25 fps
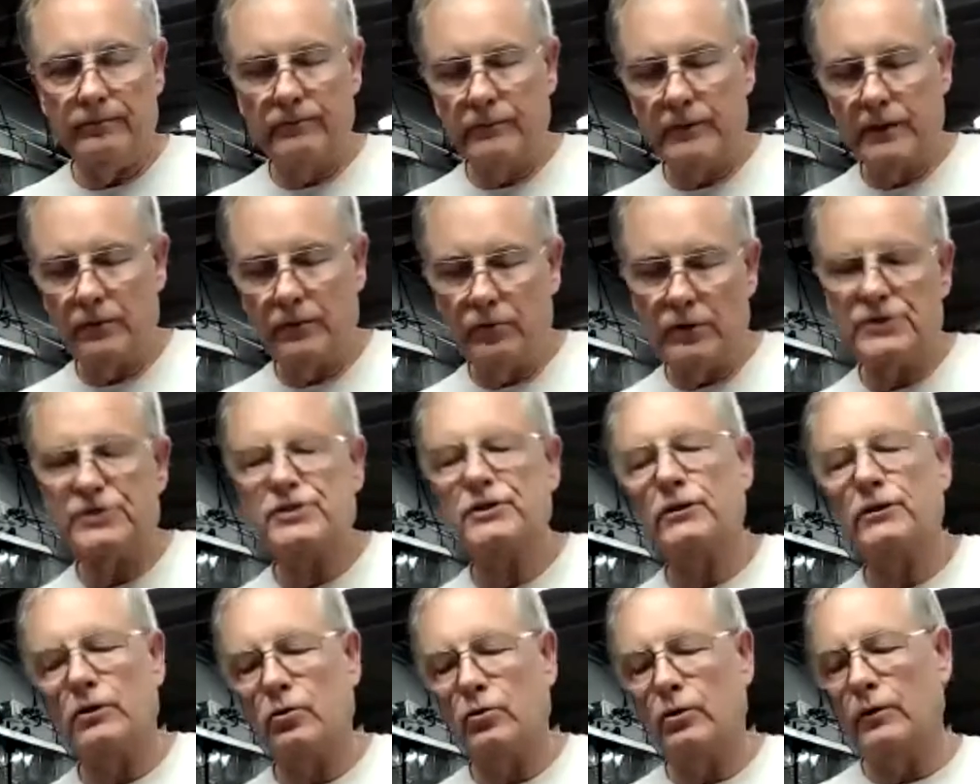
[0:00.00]
It wasn't
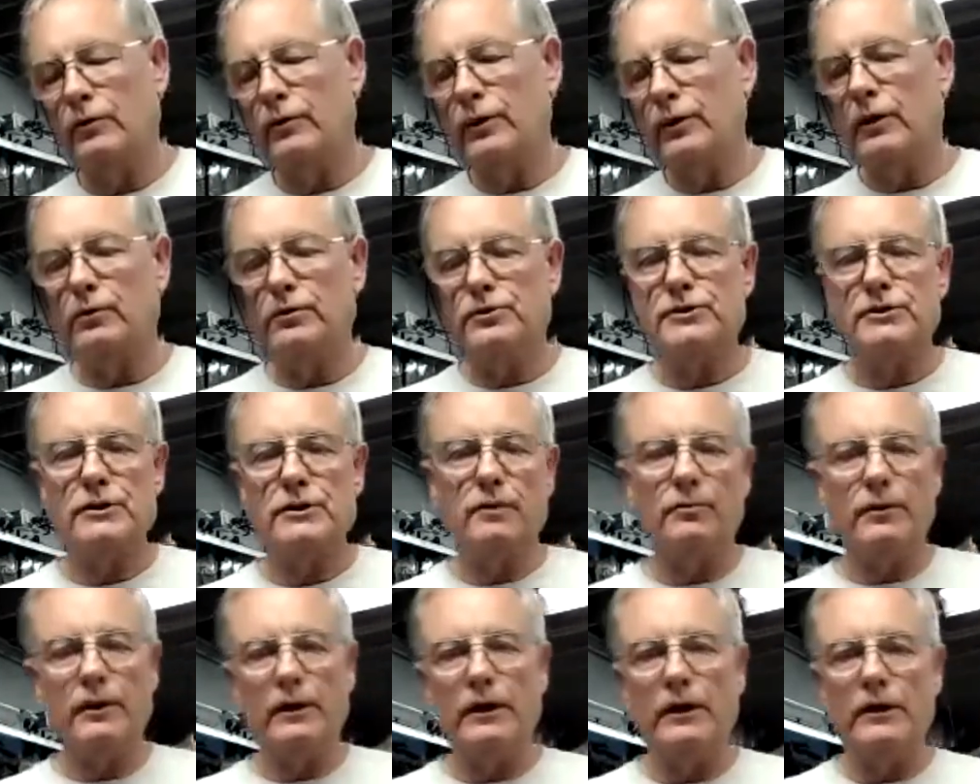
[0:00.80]
a Corvair, it was
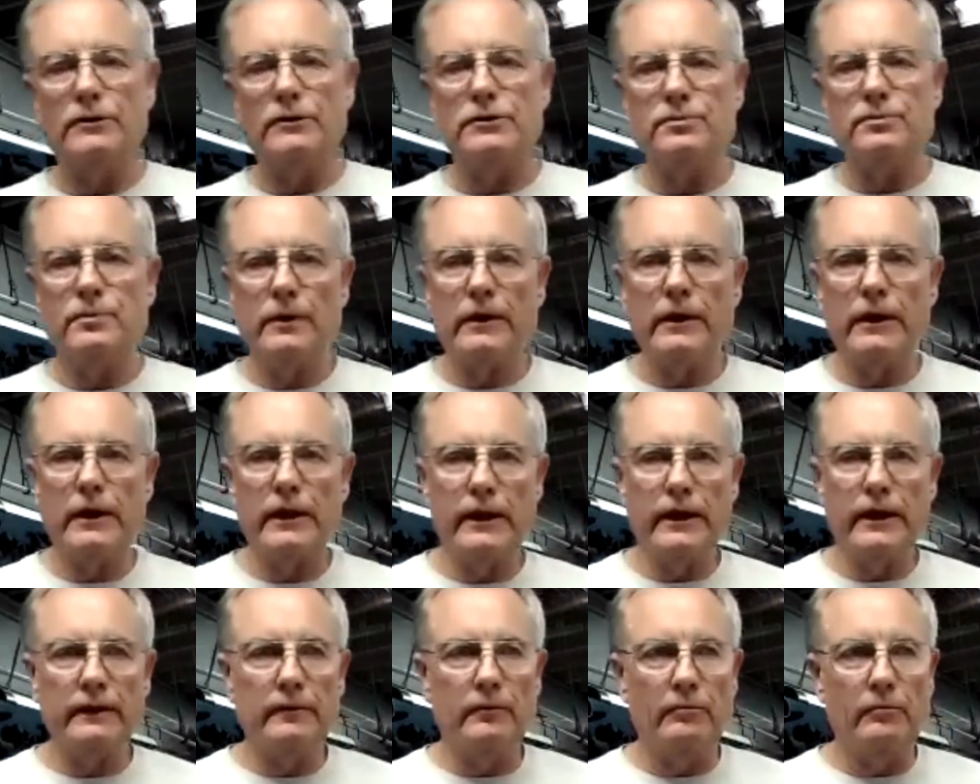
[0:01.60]
something else, but it
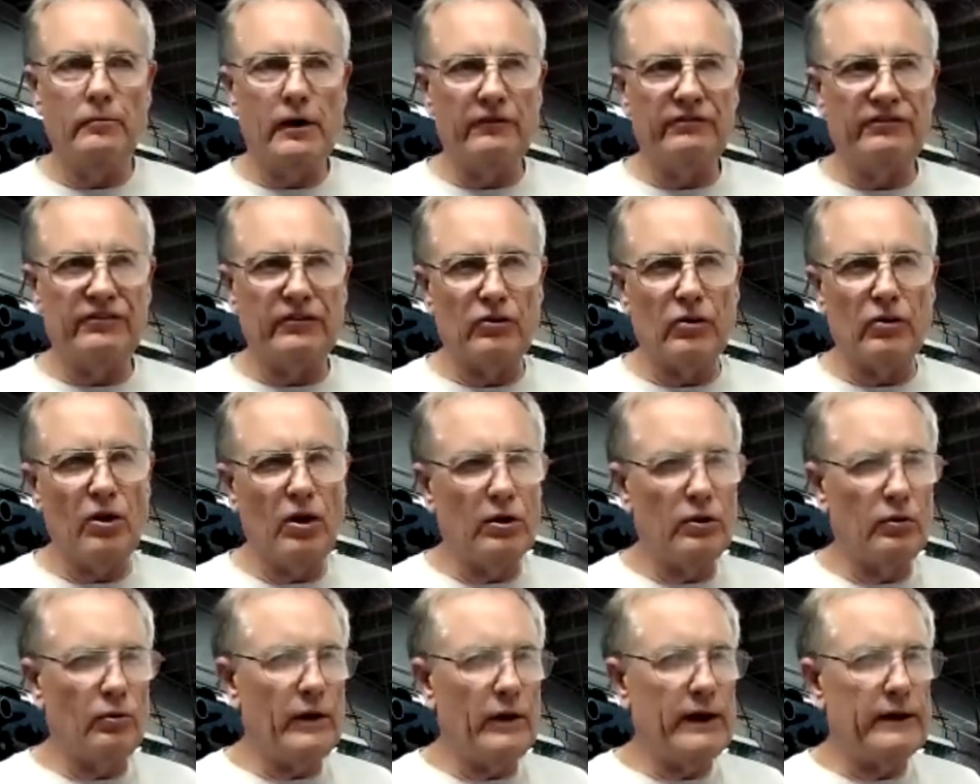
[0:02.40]
had the muffler
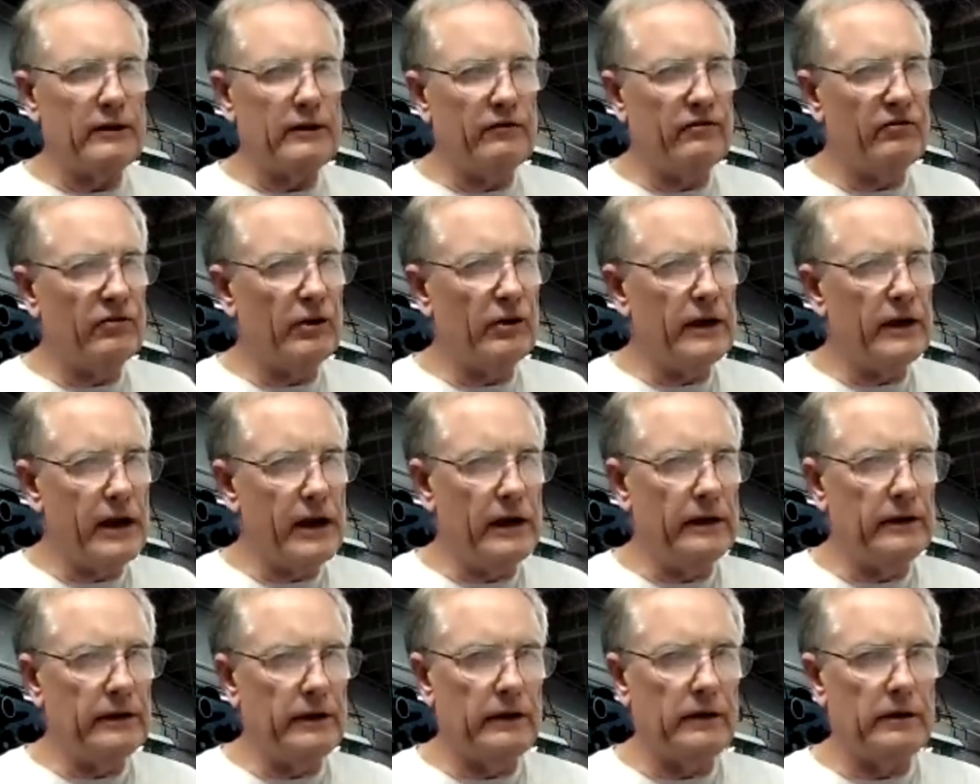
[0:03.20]
all the way at the very
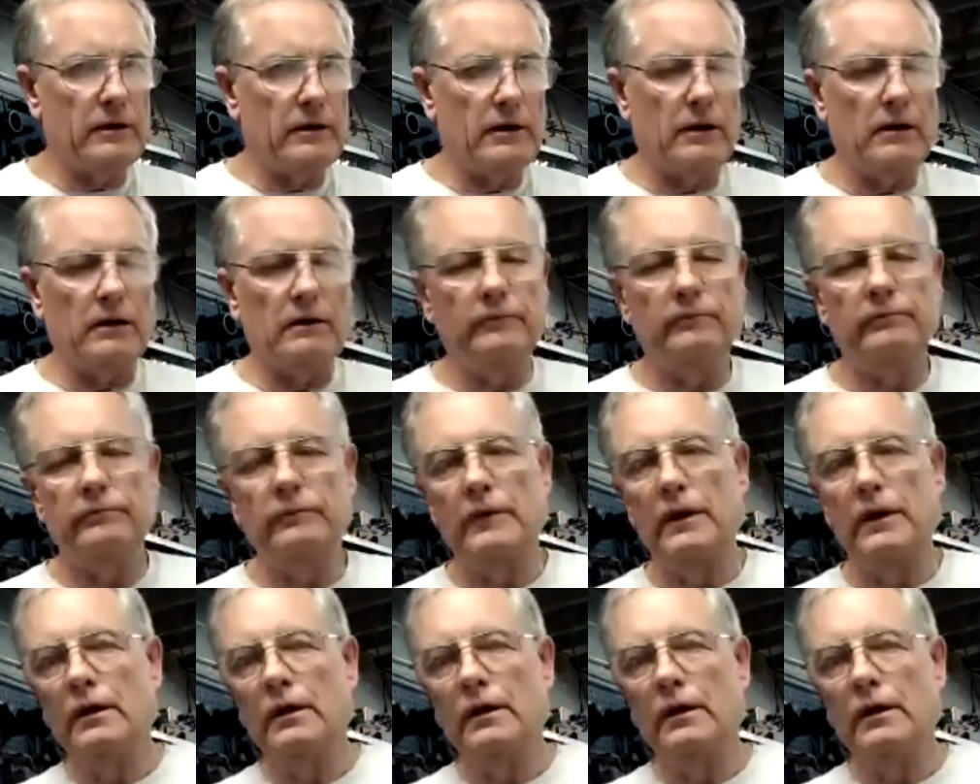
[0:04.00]
end of the car.